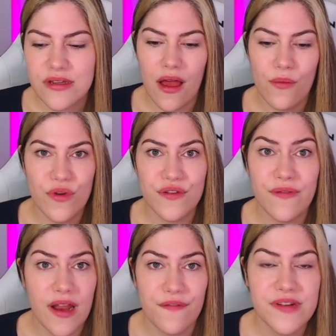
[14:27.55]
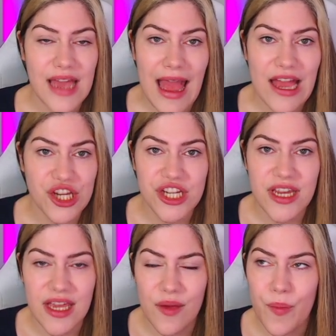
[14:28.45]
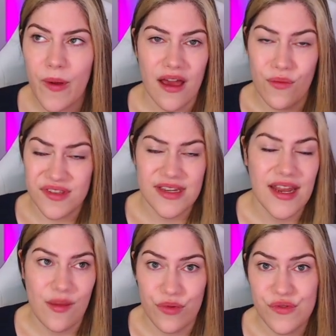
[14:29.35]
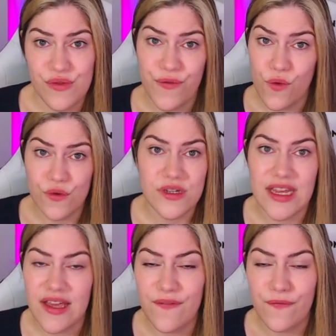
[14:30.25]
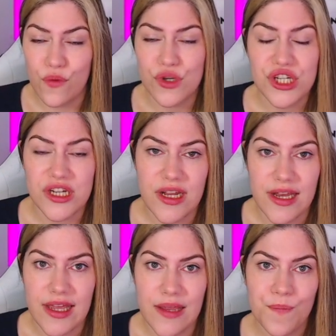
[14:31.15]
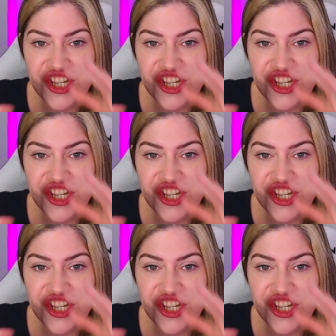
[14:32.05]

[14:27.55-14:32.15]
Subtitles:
I would have loved cash here, but I wasn't able to afford it, unfortunately.